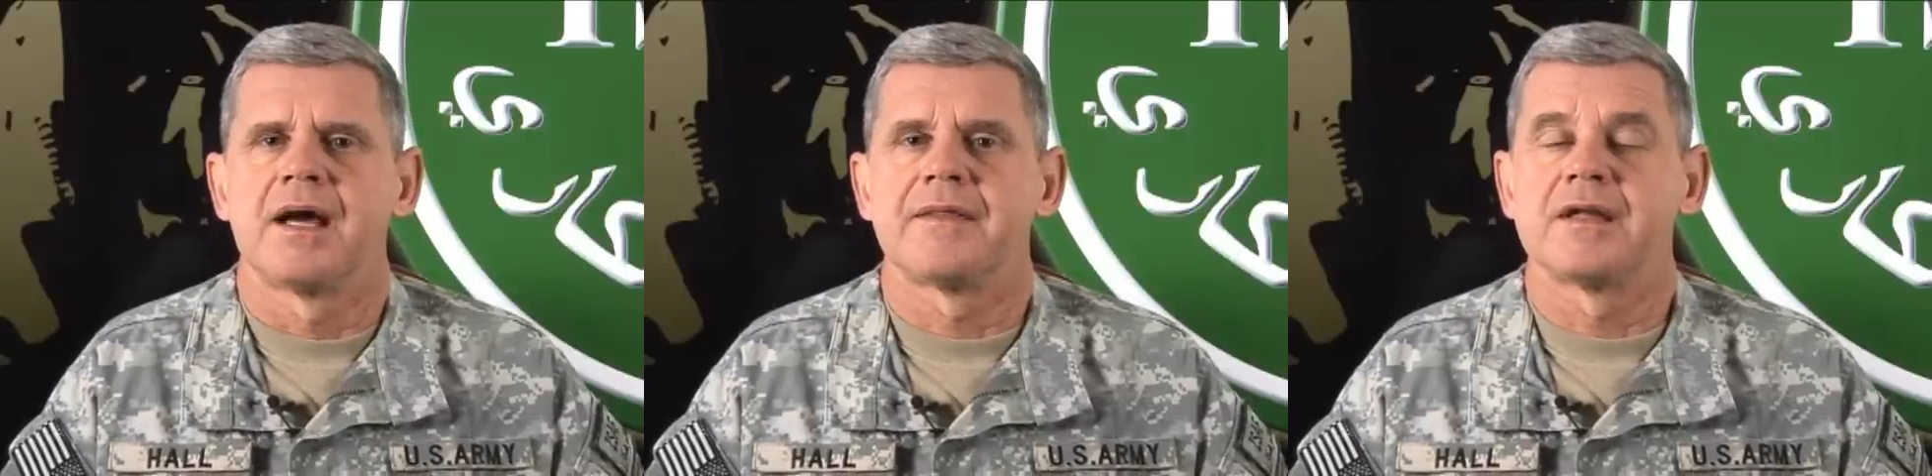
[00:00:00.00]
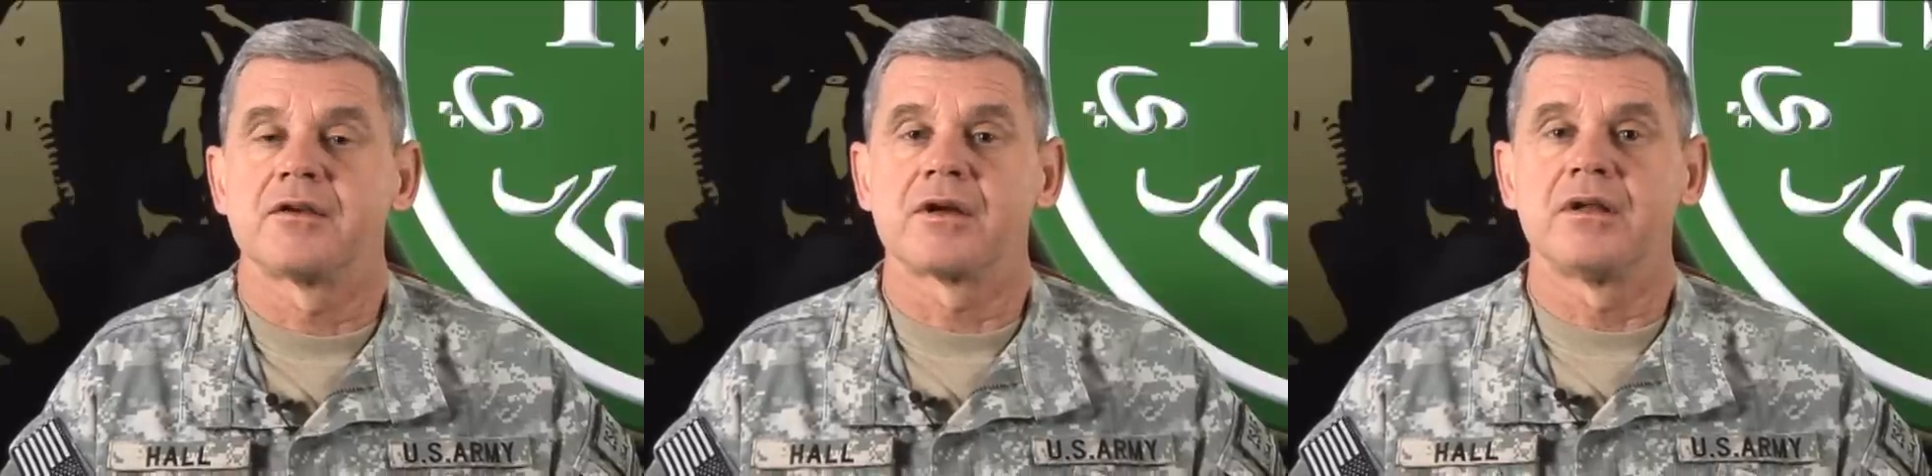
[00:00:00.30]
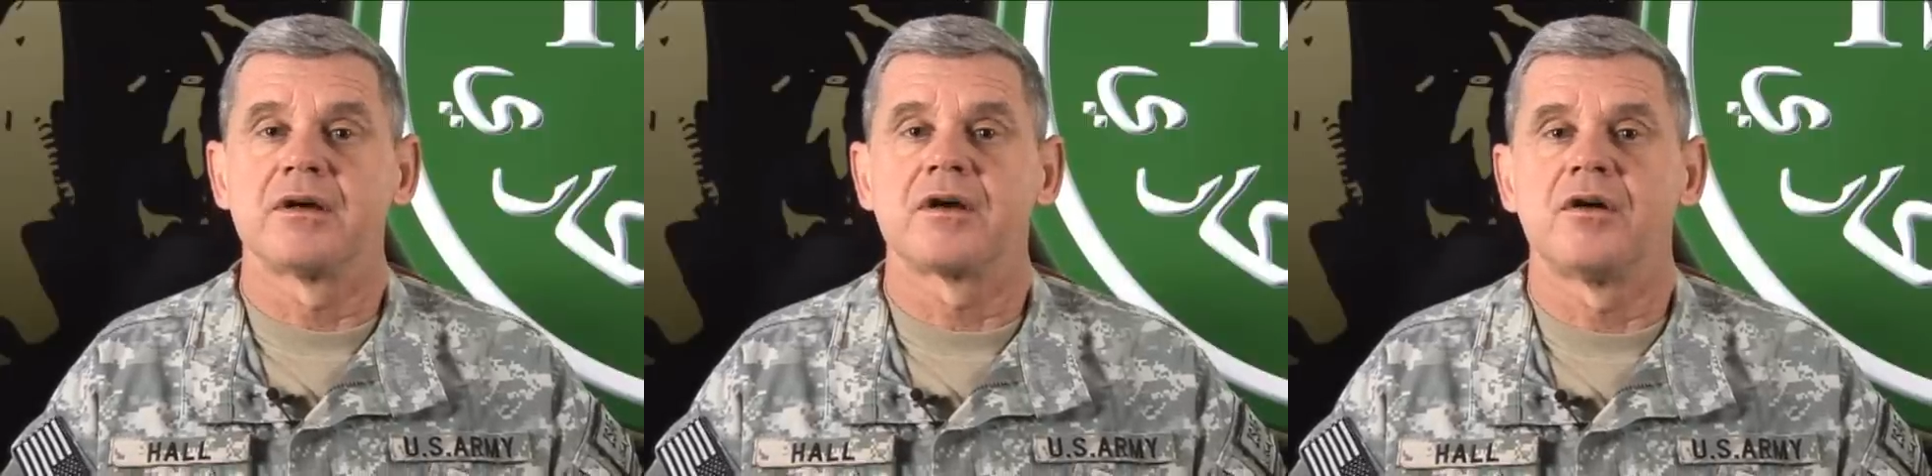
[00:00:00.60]
I think they're
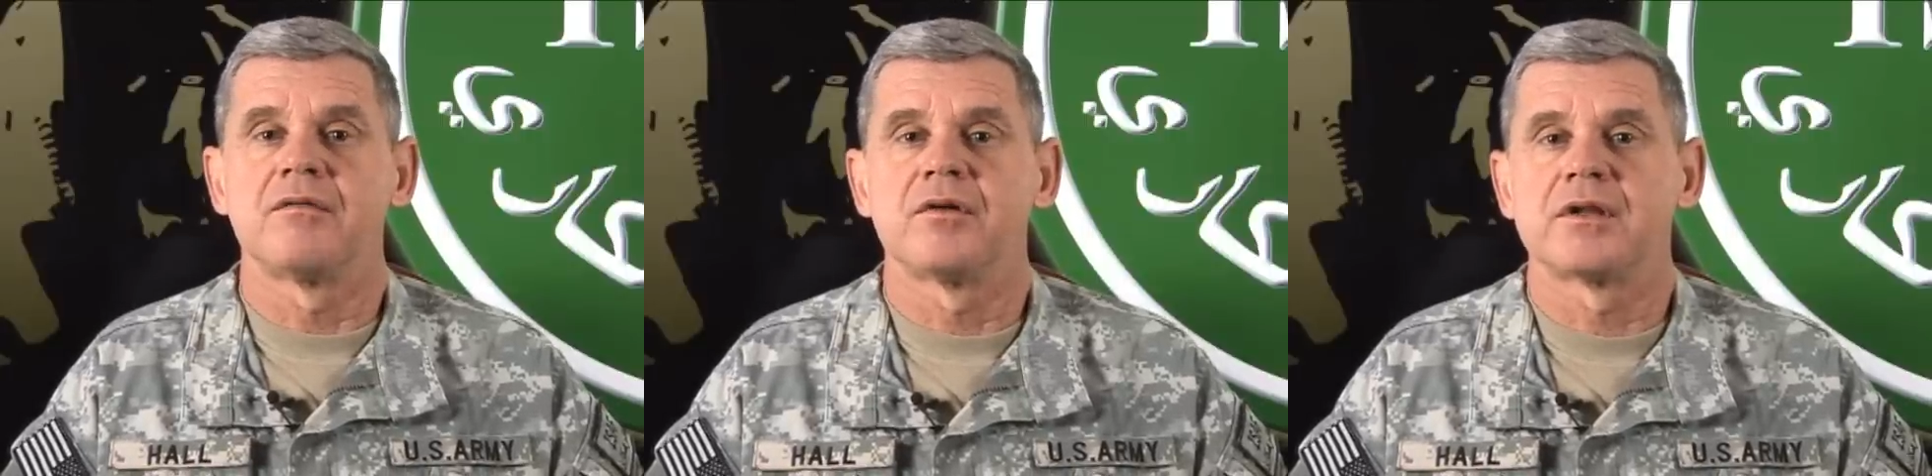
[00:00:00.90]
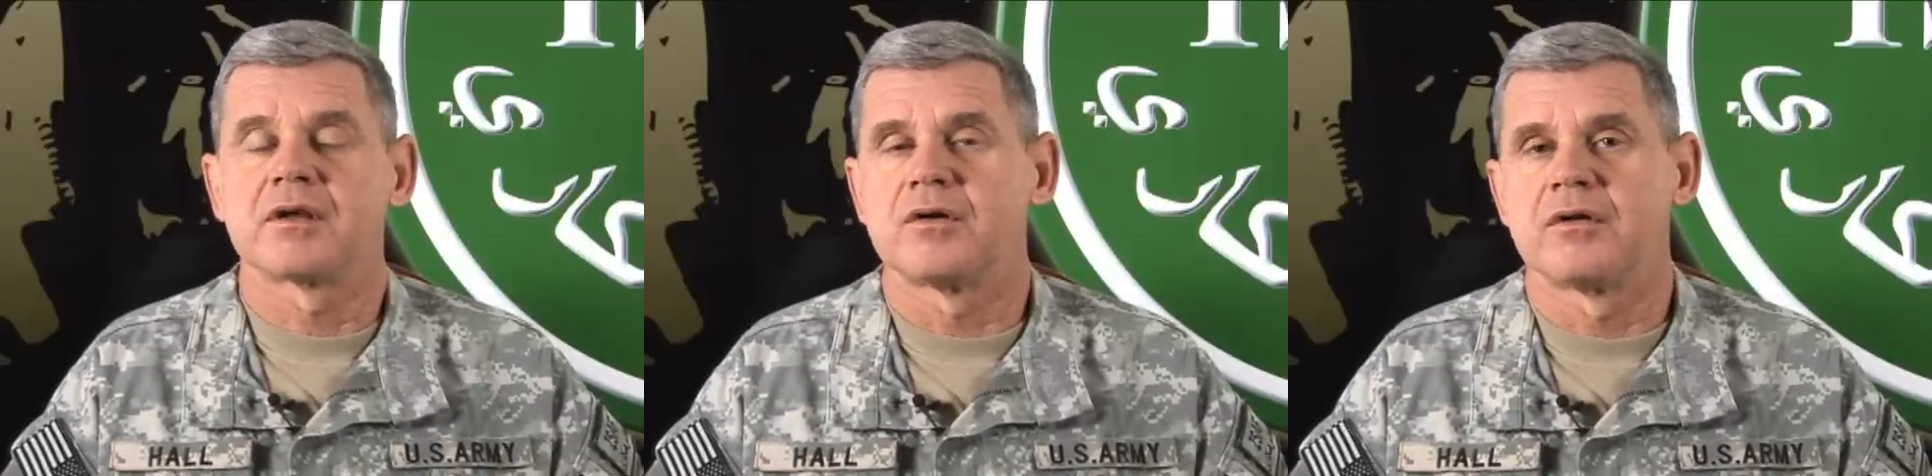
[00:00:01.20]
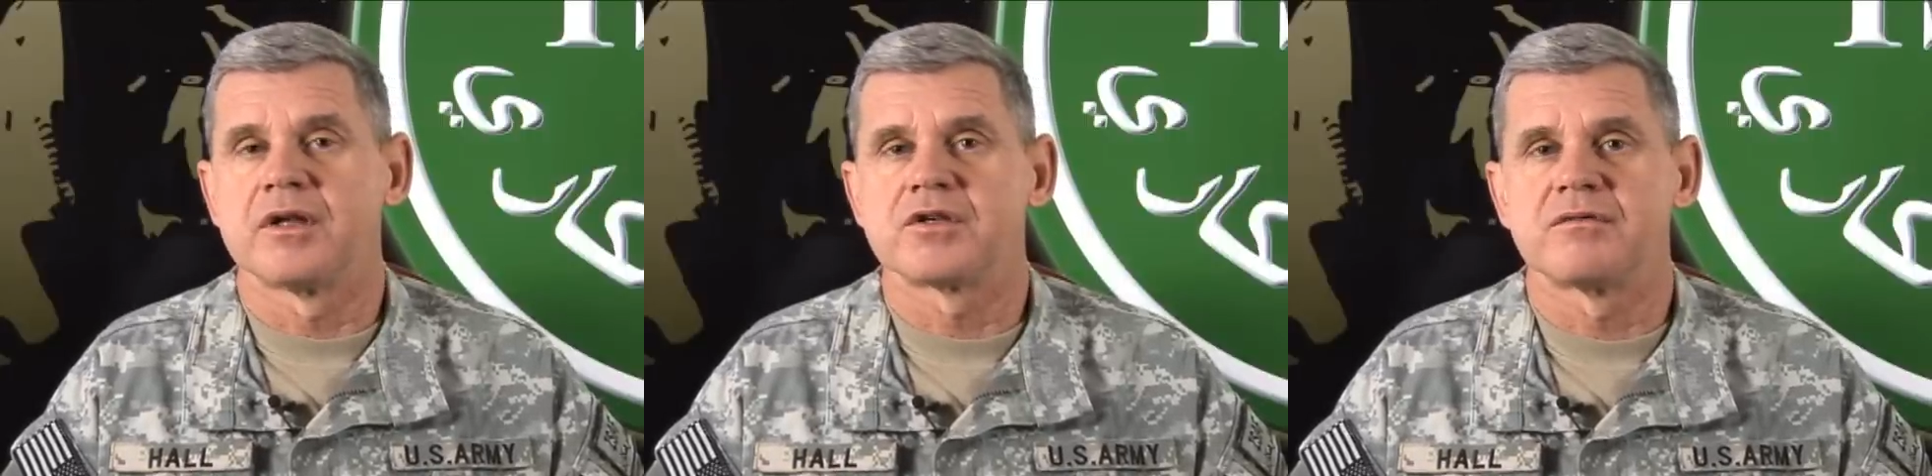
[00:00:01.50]
going to look over at the
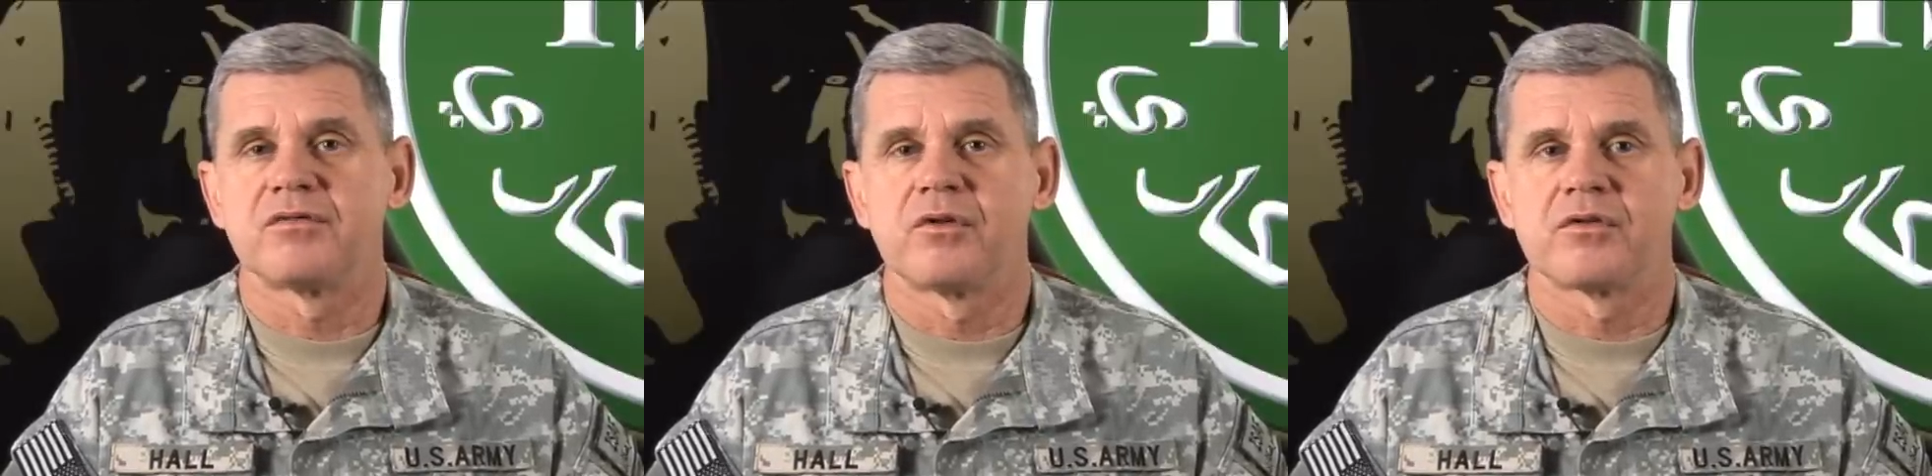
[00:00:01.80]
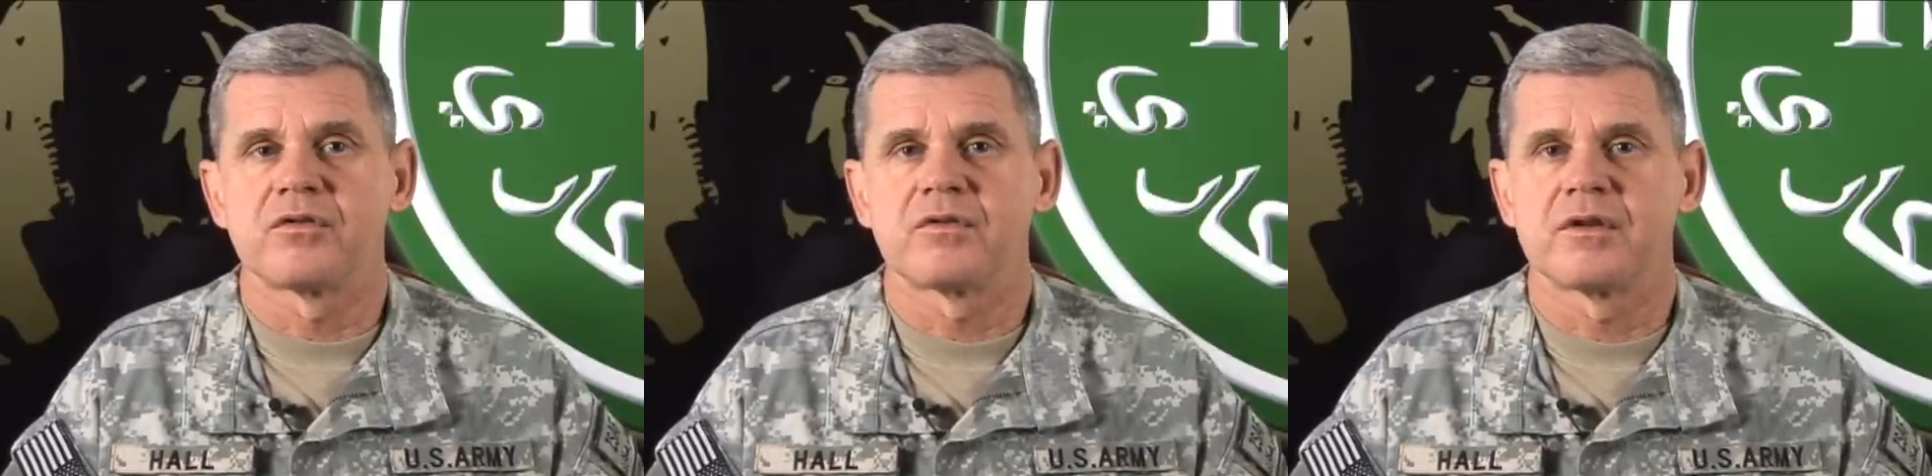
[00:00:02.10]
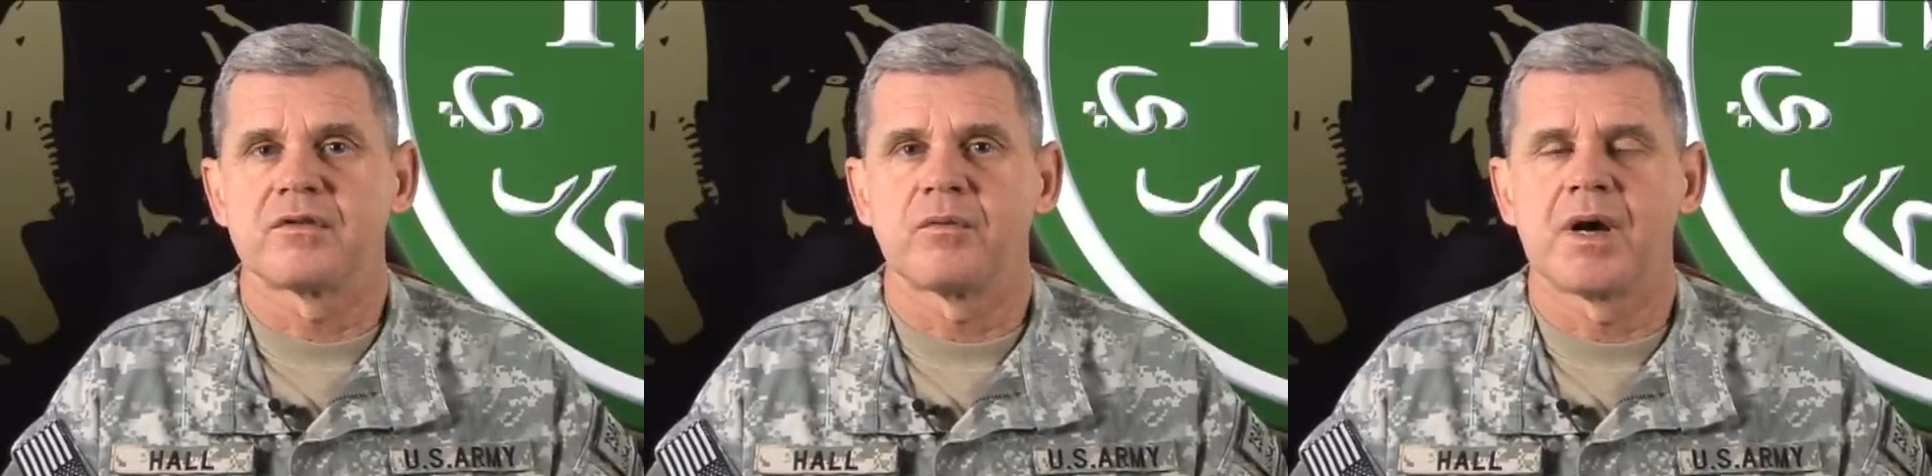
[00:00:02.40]
coalition forces and
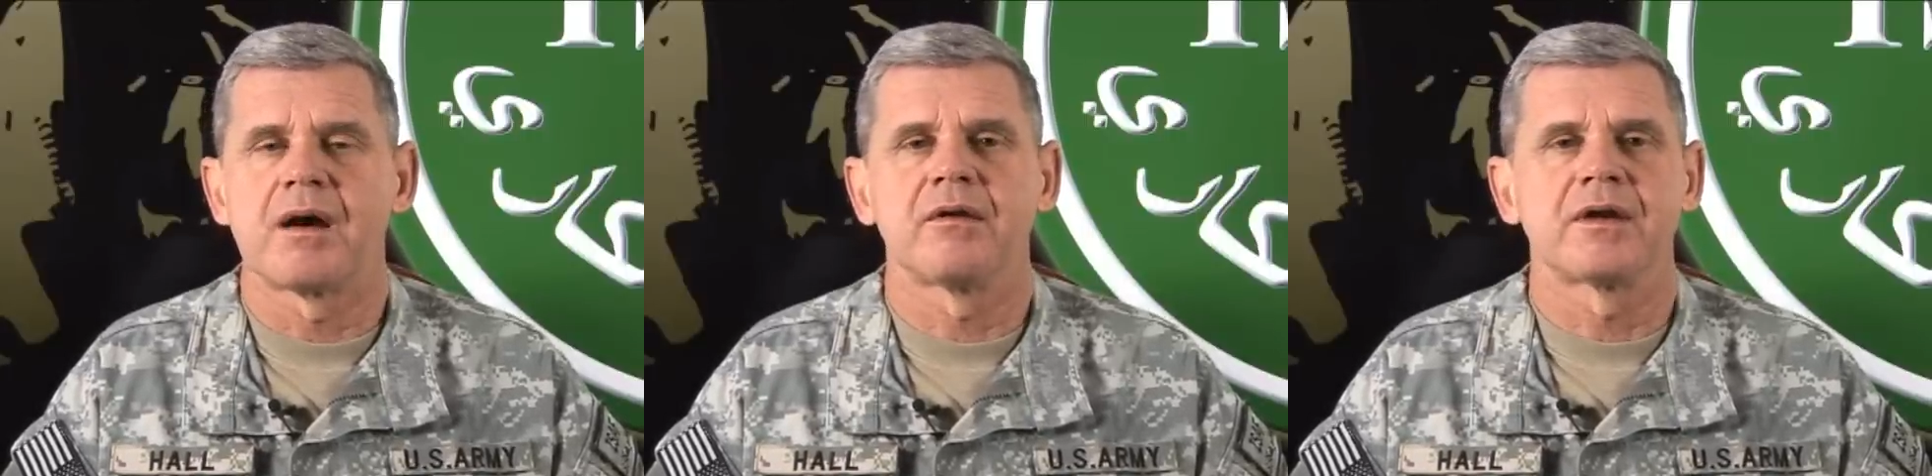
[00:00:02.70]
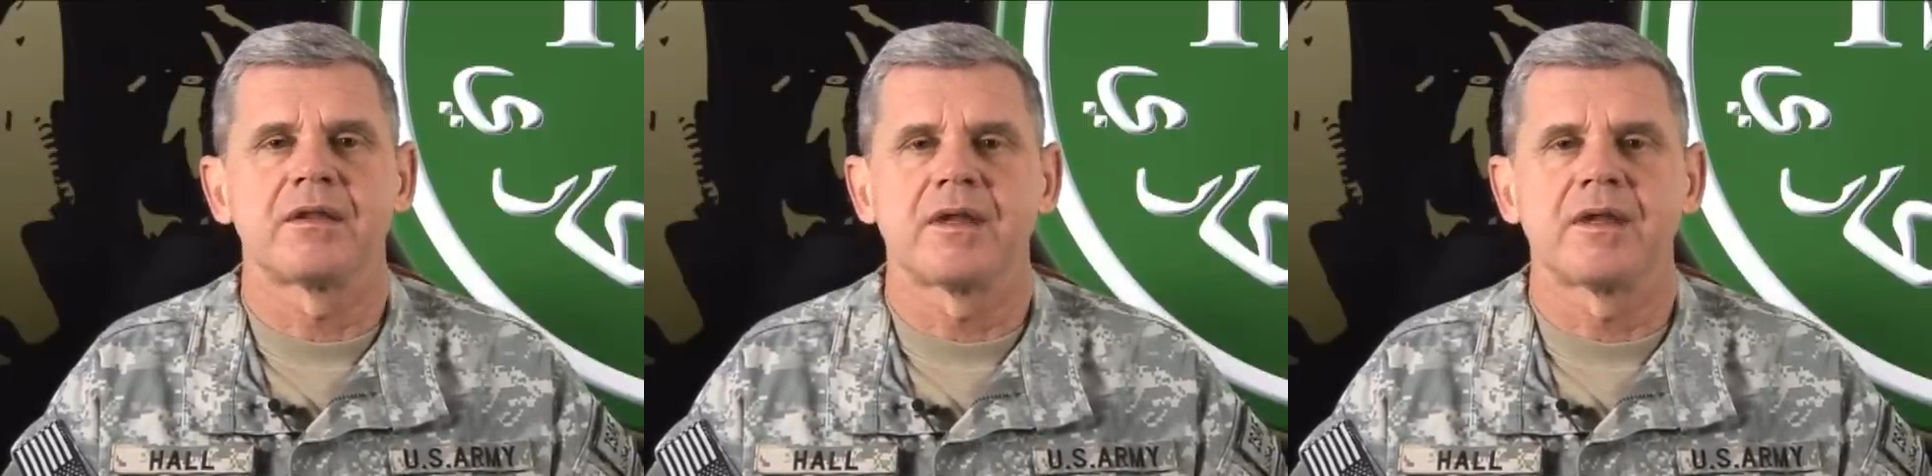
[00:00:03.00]
they say, "Wow, look